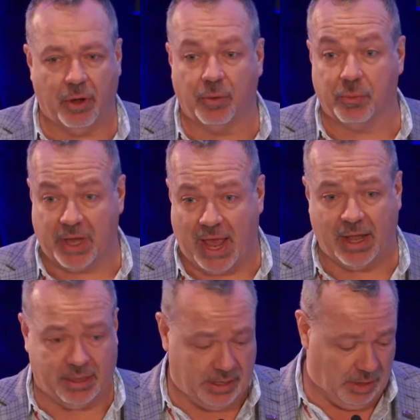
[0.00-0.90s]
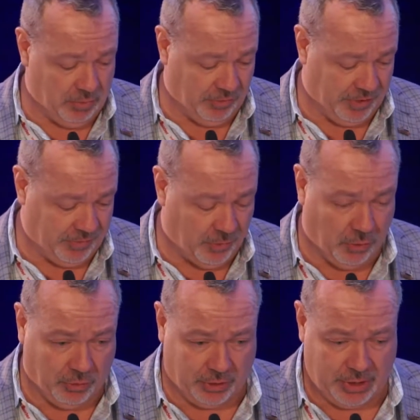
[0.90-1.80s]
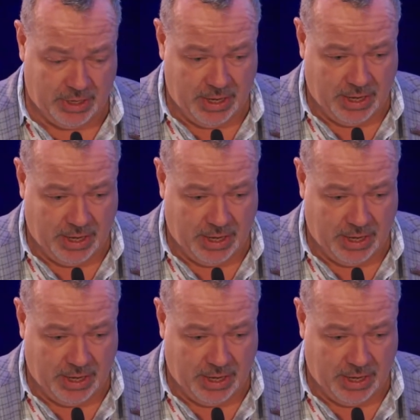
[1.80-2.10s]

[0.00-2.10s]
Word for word: a reality moving forward